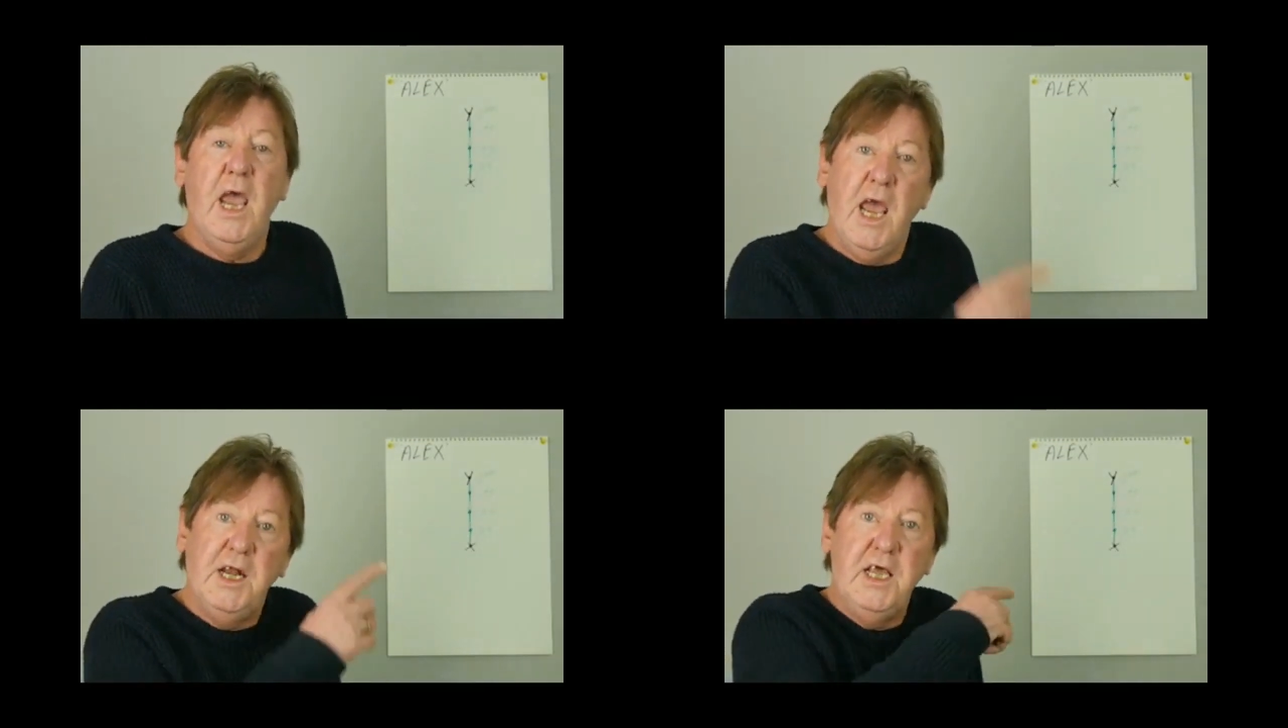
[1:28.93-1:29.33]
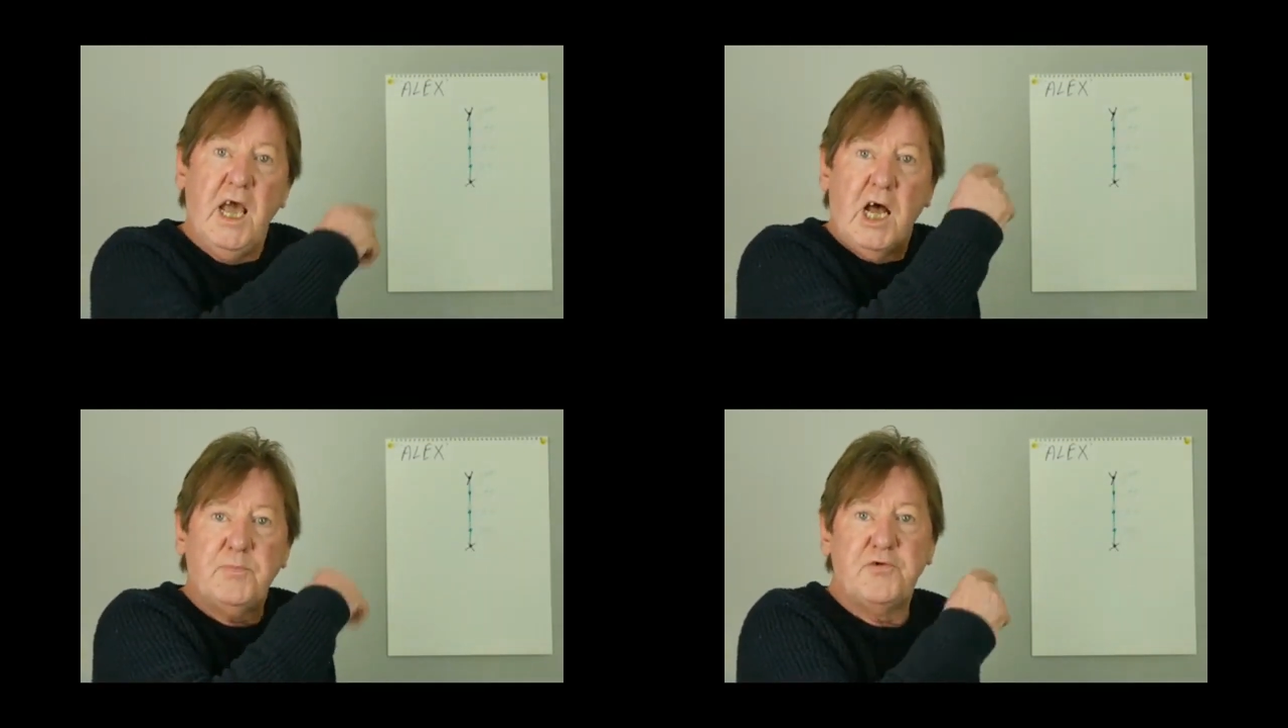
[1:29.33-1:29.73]
Any
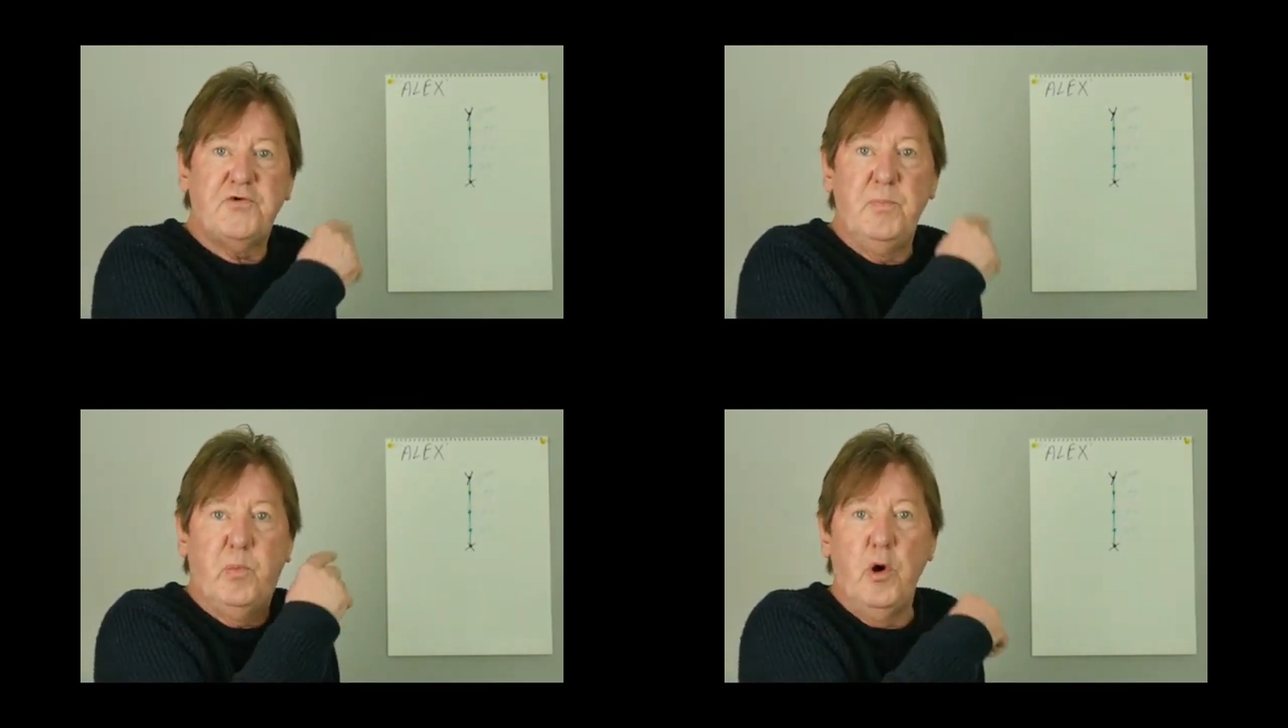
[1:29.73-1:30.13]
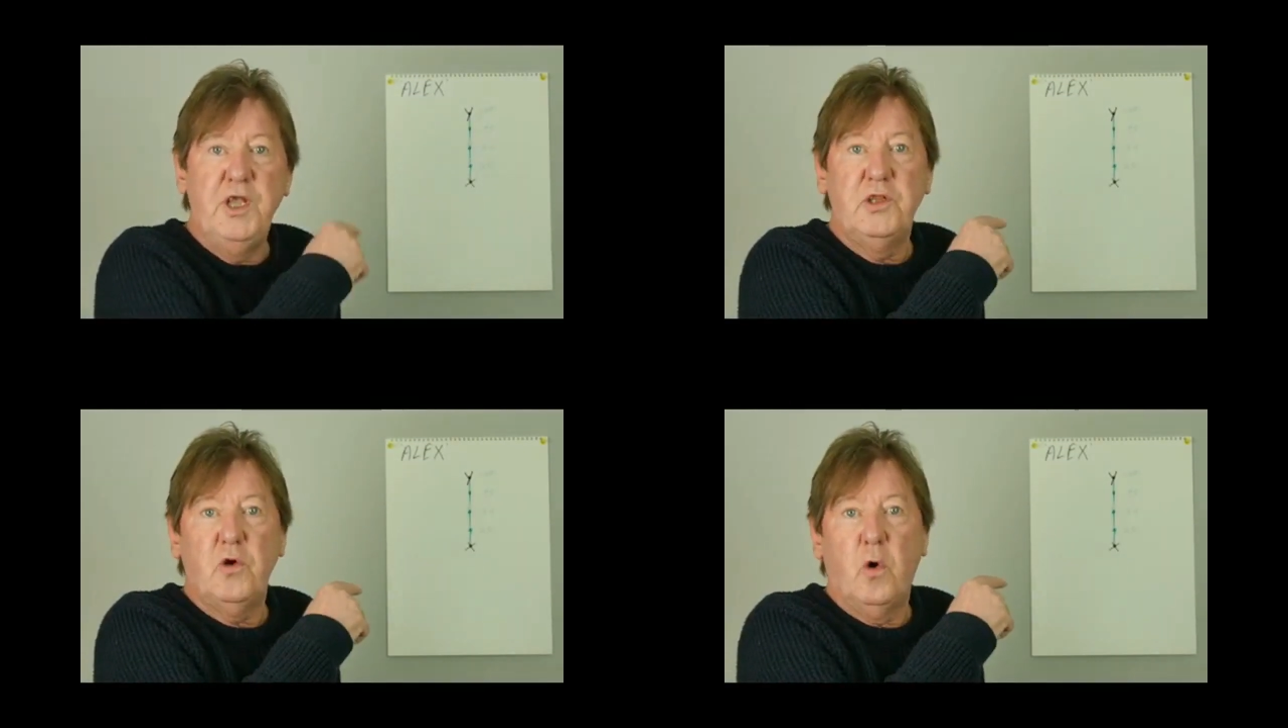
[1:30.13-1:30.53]
arbitrary
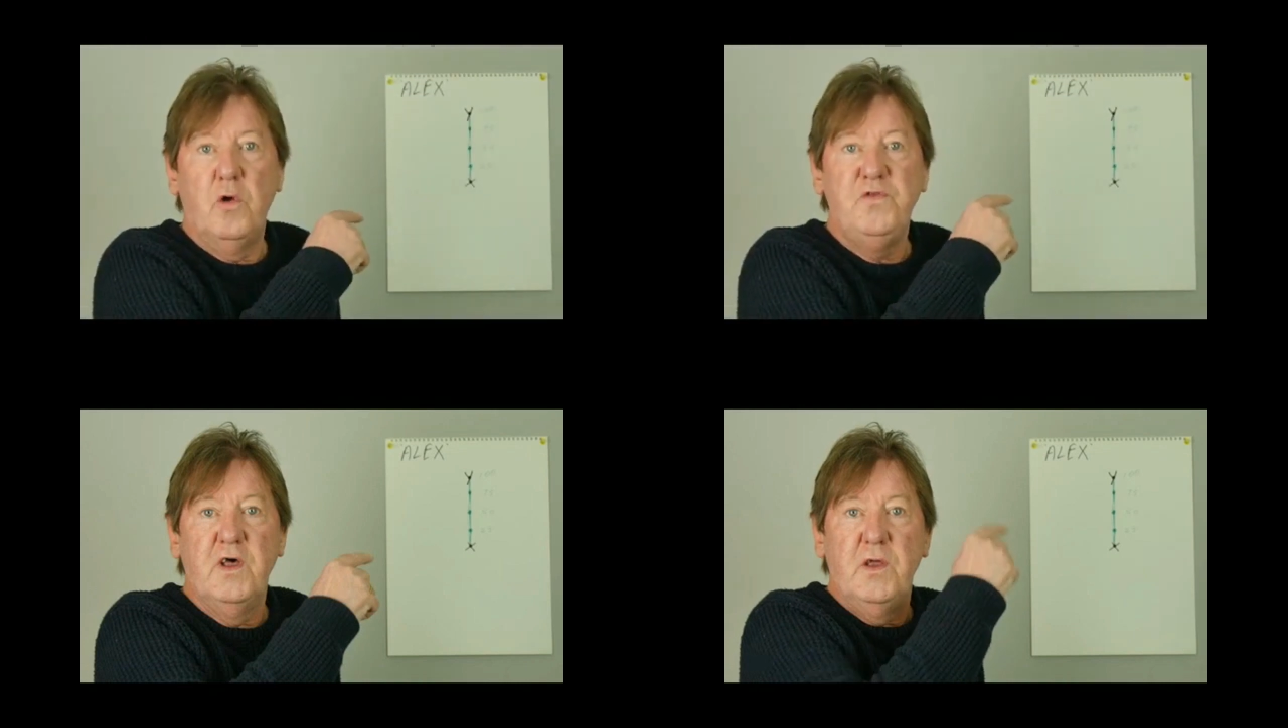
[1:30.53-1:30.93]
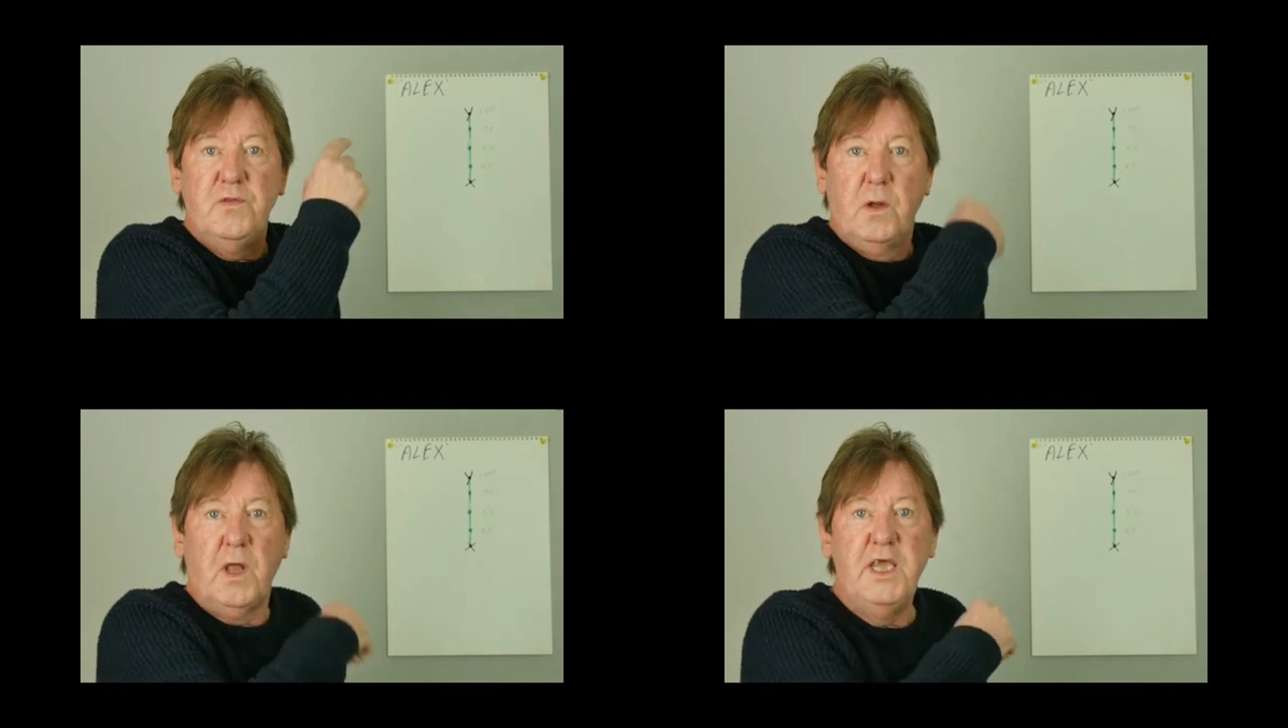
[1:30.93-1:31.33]
point on
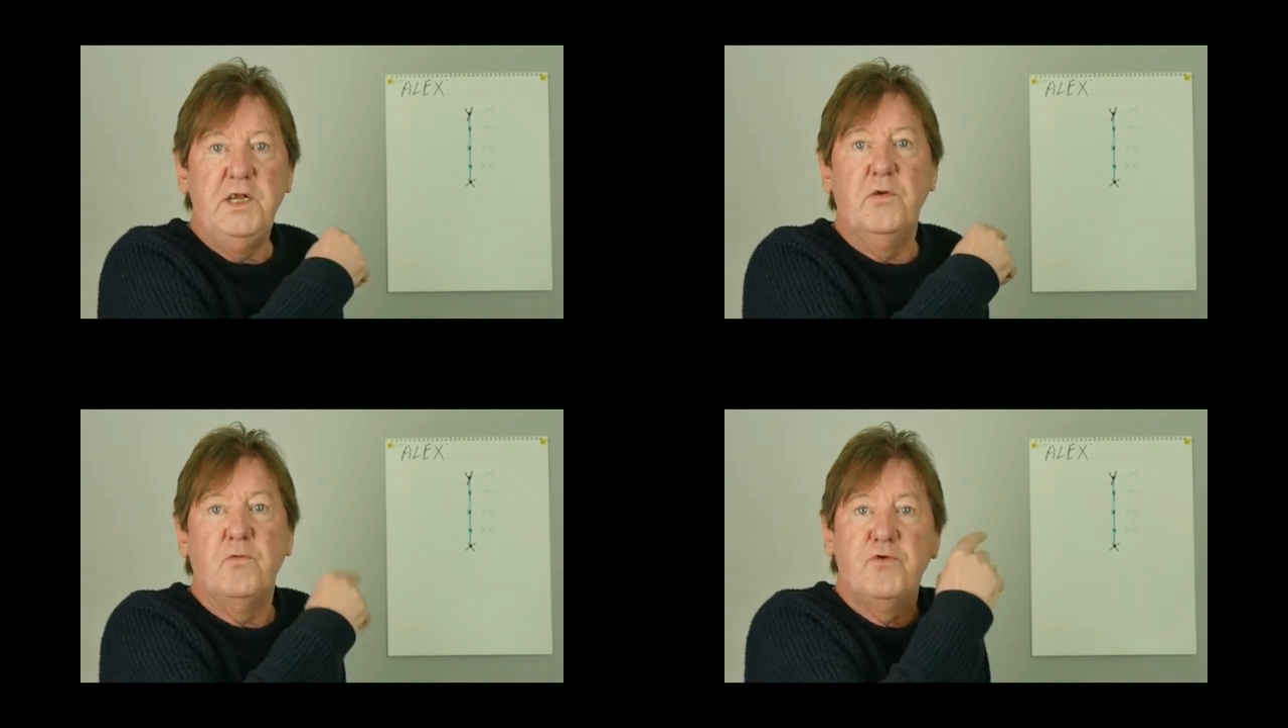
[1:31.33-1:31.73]
the line